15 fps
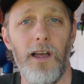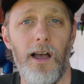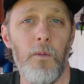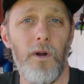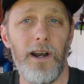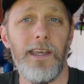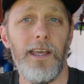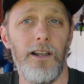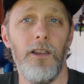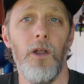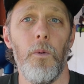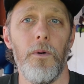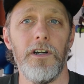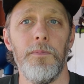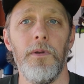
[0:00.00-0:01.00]
I want to get it
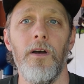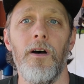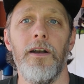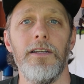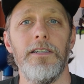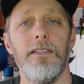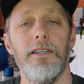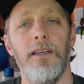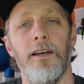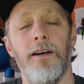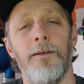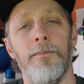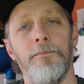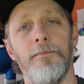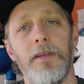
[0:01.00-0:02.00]
lower, to be honest,
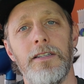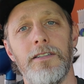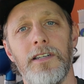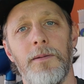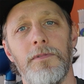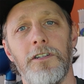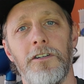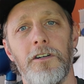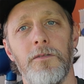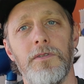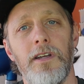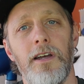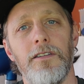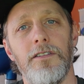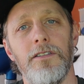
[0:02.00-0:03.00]
in some
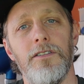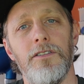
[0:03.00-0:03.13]
circumstances.